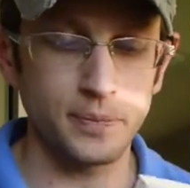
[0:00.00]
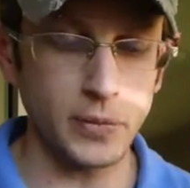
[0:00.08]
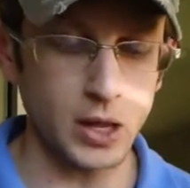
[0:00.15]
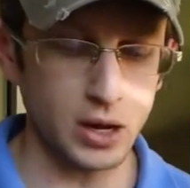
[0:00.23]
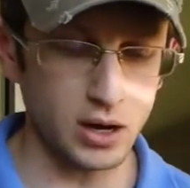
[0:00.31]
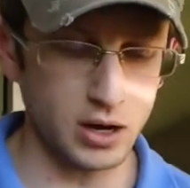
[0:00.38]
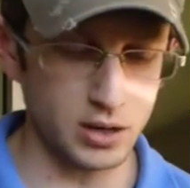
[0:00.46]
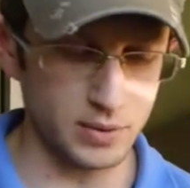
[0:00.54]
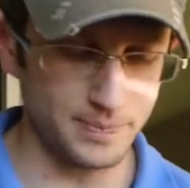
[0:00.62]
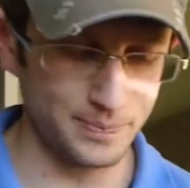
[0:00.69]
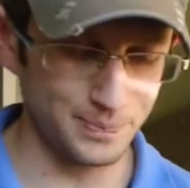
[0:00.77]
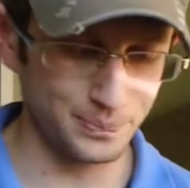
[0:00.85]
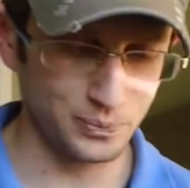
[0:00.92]

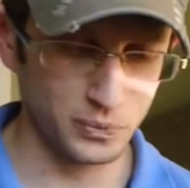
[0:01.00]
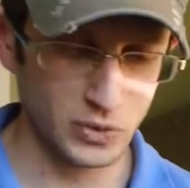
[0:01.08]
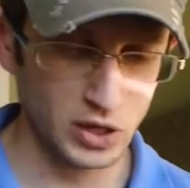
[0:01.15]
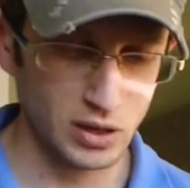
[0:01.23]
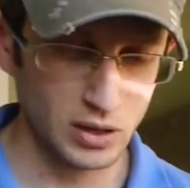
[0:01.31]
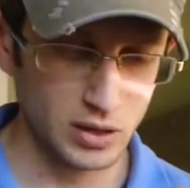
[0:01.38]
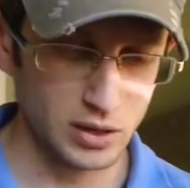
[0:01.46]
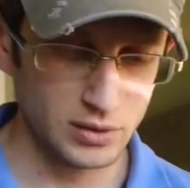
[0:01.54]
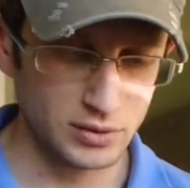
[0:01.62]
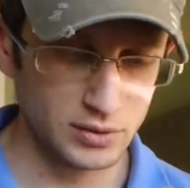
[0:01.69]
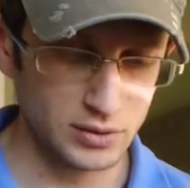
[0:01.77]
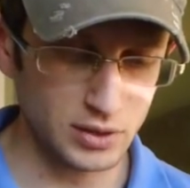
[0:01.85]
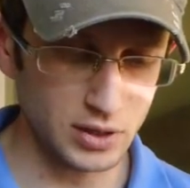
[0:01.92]
Let's
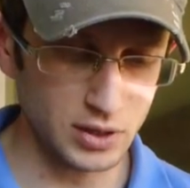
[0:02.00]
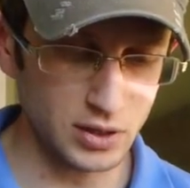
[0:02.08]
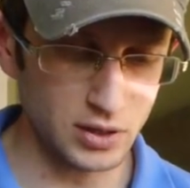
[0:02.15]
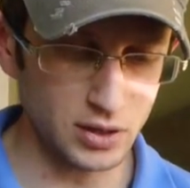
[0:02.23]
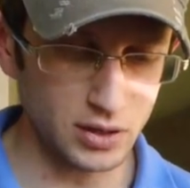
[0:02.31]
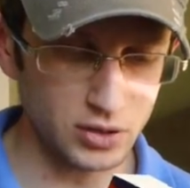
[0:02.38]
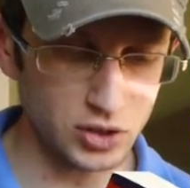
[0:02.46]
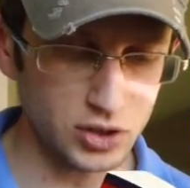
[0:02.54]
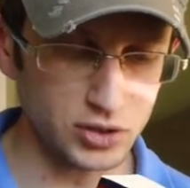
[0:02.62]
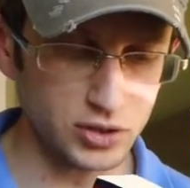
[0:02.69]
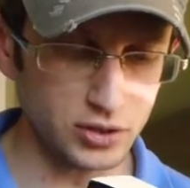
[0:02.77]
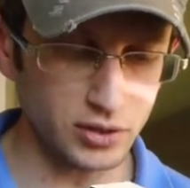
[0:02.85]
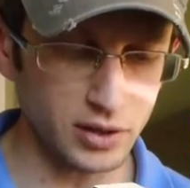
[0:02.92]
see here.
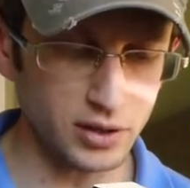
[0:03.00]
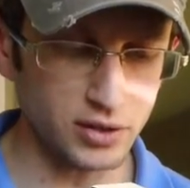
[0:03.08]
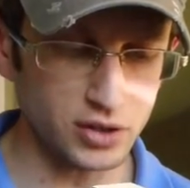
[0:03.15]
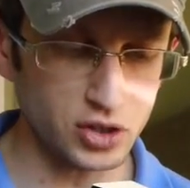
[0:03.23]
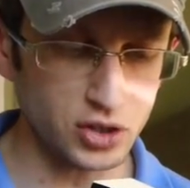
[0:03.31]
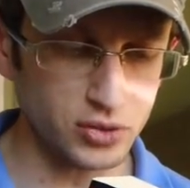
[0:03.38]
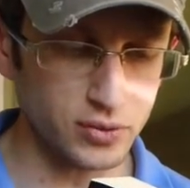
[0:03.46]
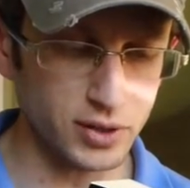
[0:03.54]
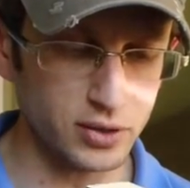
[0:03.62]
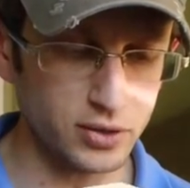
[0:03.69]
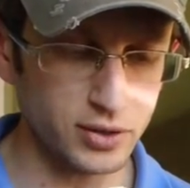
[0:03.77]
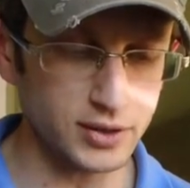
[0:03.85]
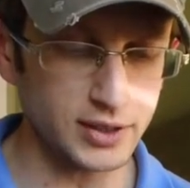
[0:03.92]
Let's just
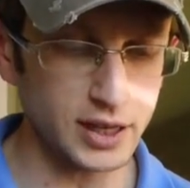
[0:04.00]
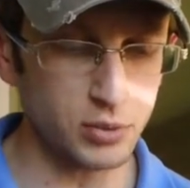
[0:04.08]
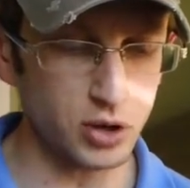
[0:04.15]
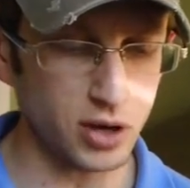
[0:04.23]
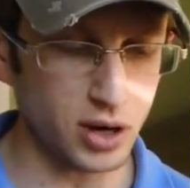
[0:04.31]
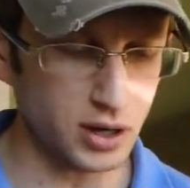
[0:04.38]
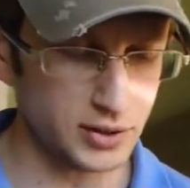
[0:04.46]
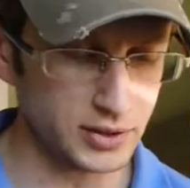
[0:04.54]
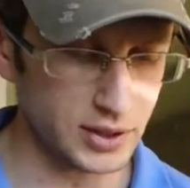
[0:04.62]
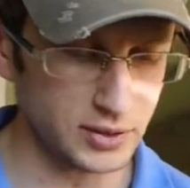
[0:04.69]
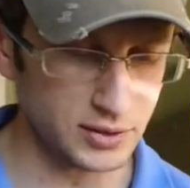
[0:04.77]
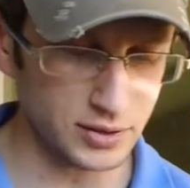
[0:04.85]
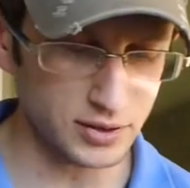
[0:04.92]
read through the table of
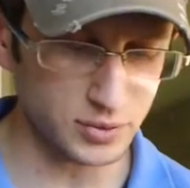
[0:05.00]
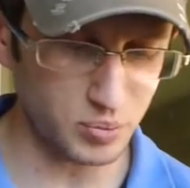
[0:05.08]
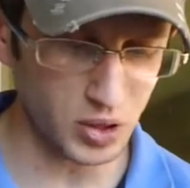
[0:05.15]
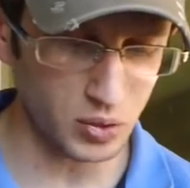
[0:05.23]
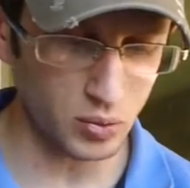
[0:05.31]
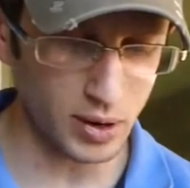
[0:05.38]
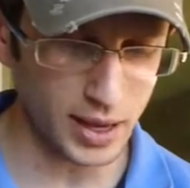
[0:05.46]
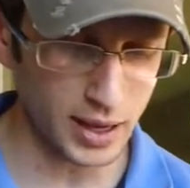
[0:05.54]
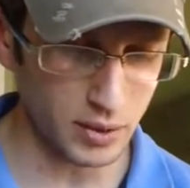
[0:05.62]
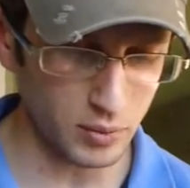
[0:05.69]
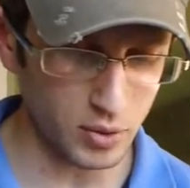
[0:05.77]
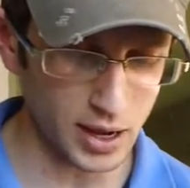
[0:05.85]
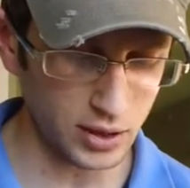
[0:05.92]
contents. It's been a
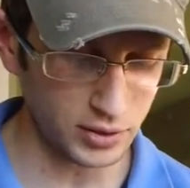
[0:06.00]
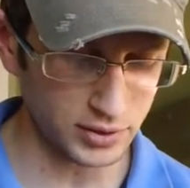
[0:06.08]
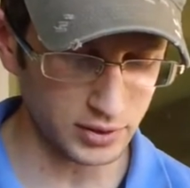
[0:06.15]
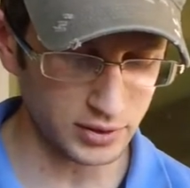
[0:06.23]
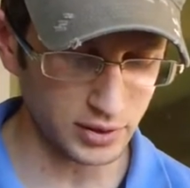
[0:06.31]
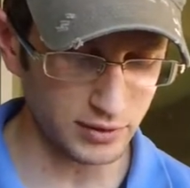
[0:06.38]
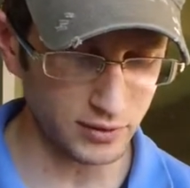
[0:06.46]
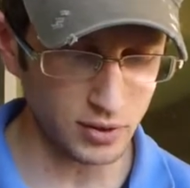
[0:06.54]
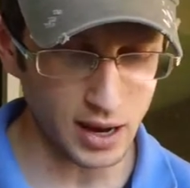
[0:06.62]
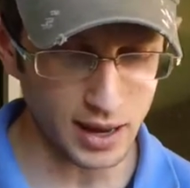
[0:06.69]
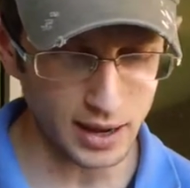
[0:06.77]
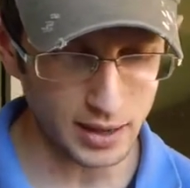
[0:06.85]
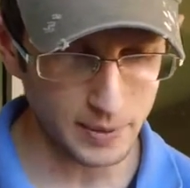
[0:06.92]
while since I've
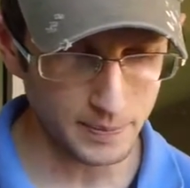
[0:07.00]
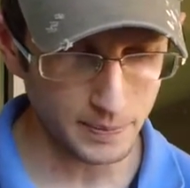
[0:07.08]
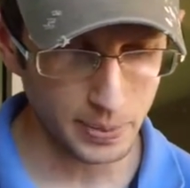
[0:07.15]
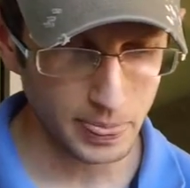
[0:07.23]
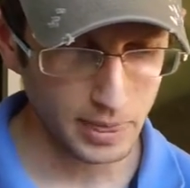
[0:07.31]
read it.